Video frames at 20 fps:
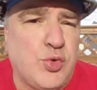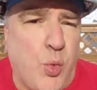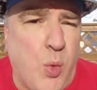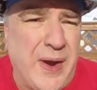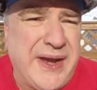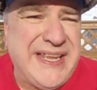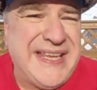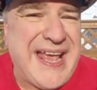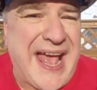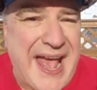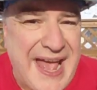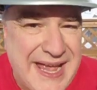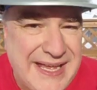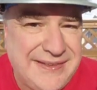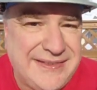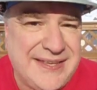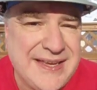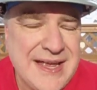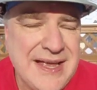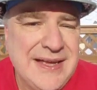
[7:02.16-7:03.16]

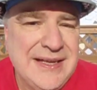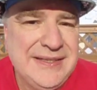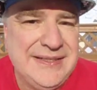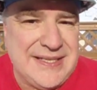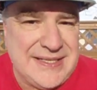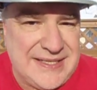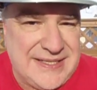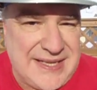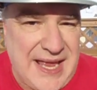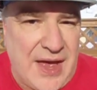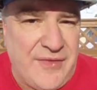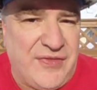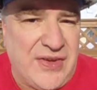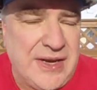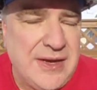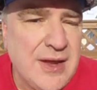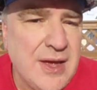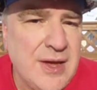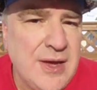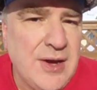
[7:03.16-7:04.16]

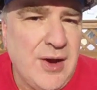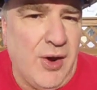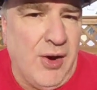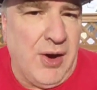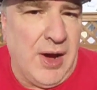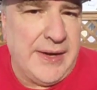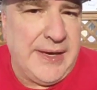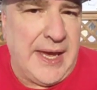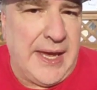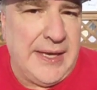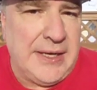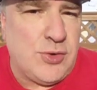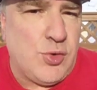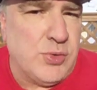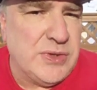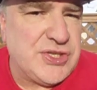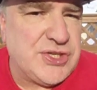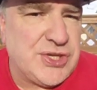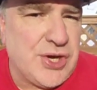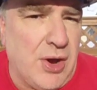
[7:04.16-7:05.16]
28-7 on a
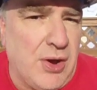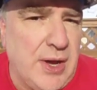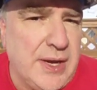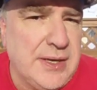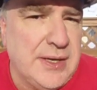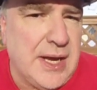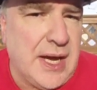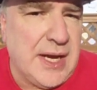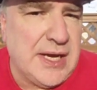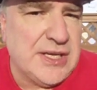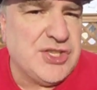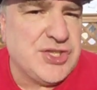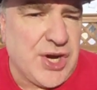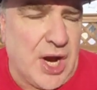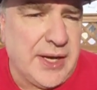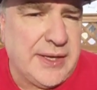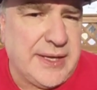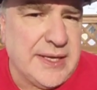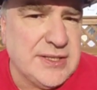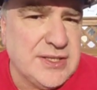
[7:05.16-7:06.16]
Quinshon
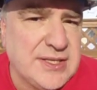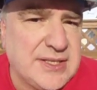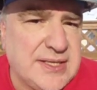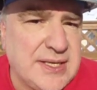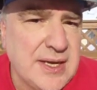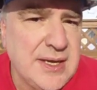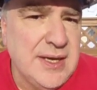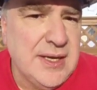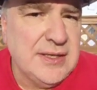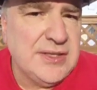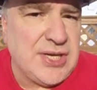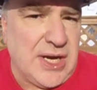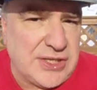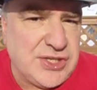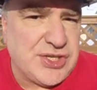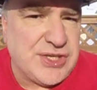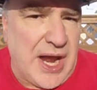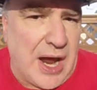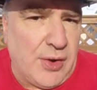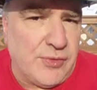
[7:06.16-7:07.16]
Judkins
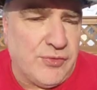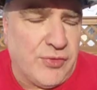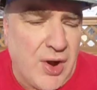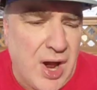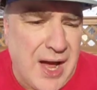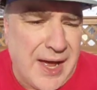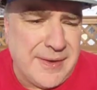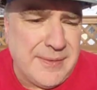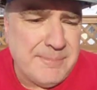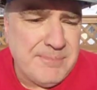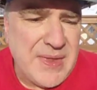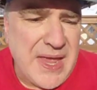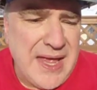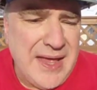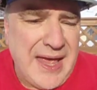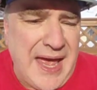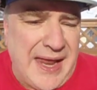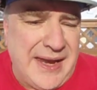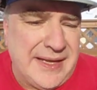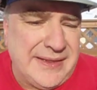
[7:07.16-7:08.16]
touchdown run.
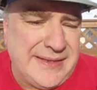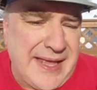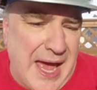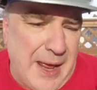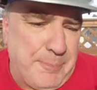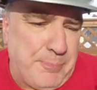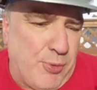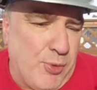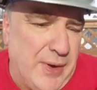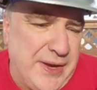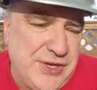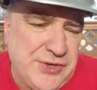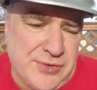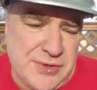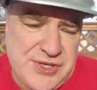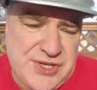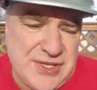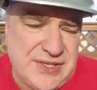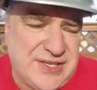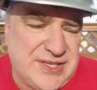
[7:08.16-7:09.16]
And at that point,
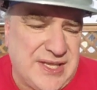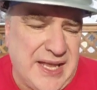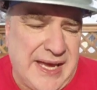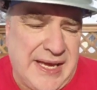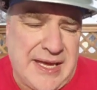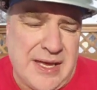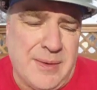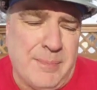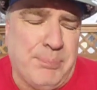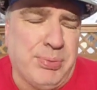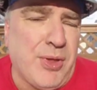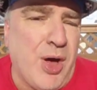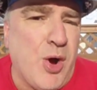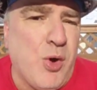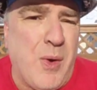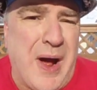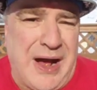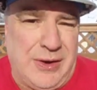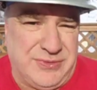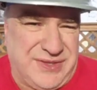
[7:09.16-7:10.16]
you're just thinking
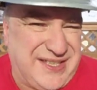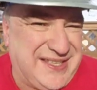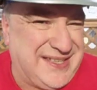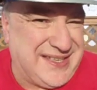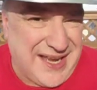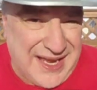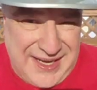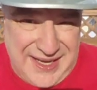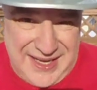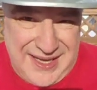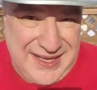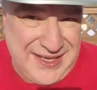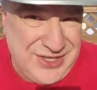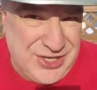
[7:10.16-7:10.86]
blowout city,